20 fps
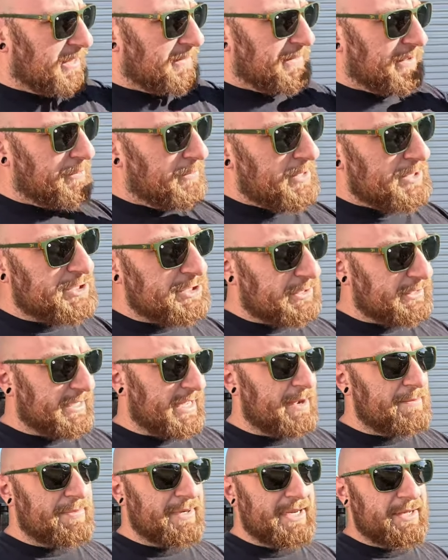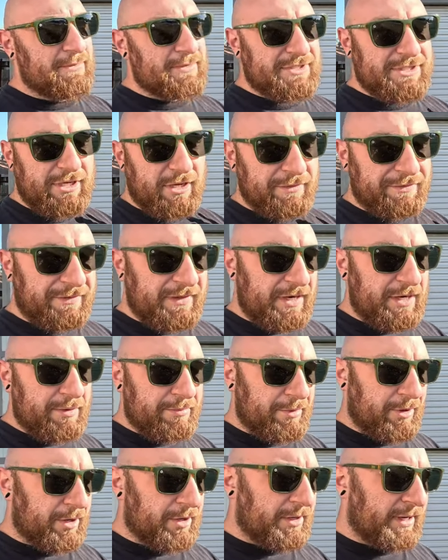the original company was called
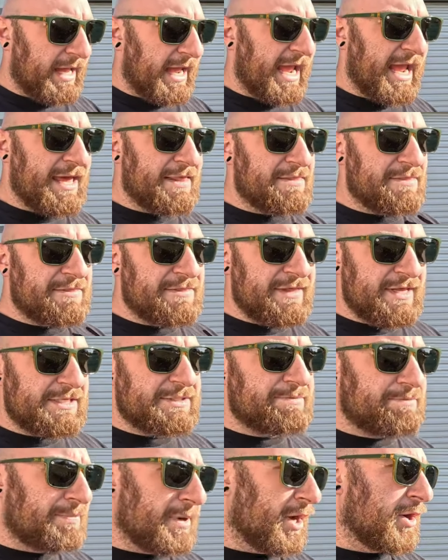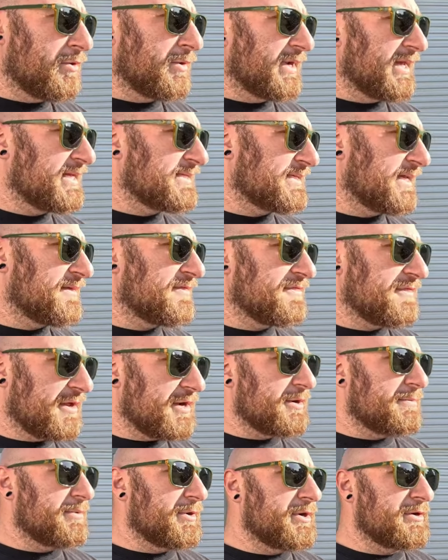Thunderbird, and this boat is a
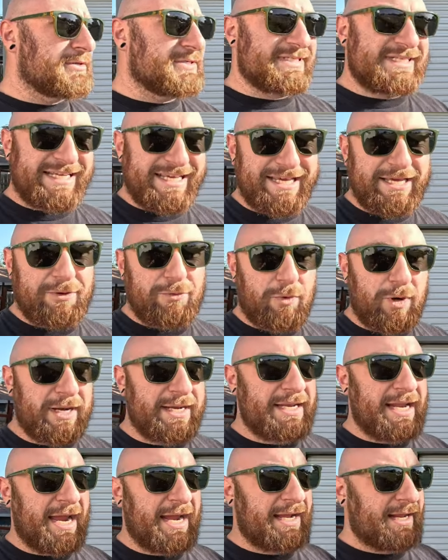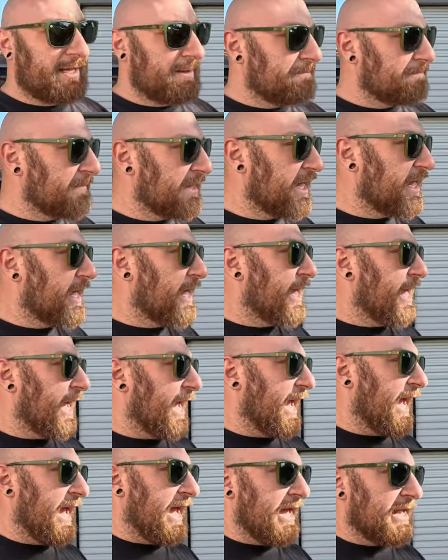Thunderbird T190,
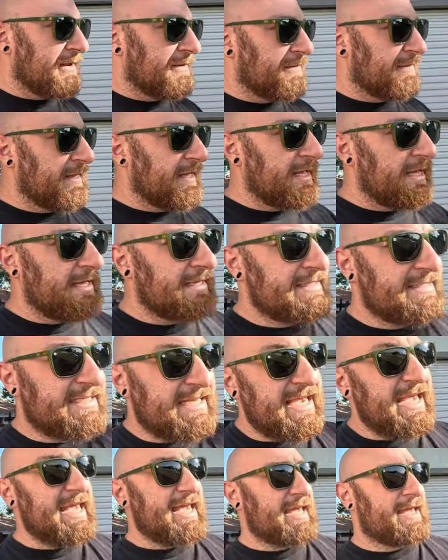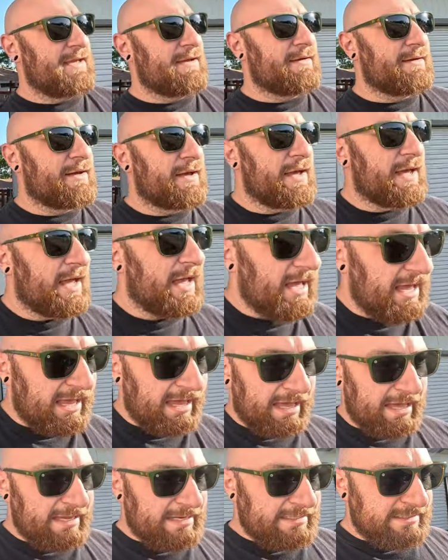and the T
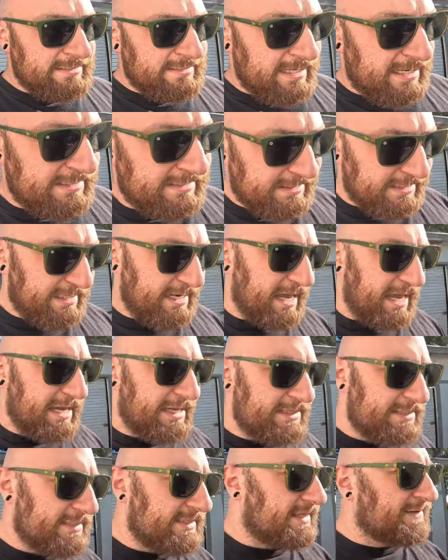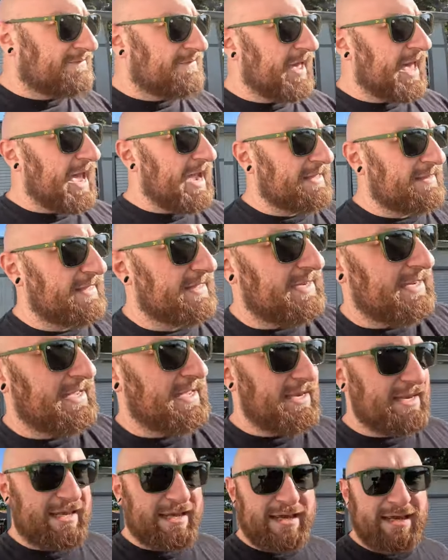uh, designates the fact that
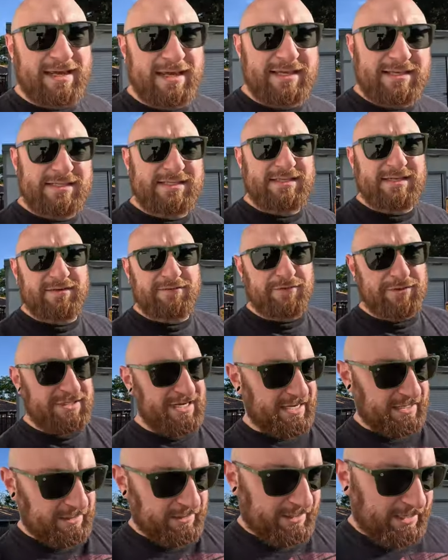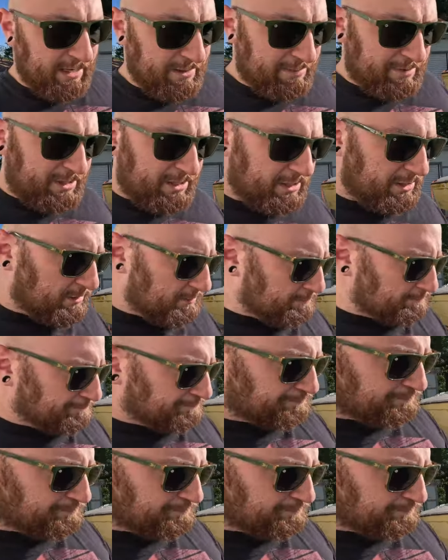it is. If we take a look up here,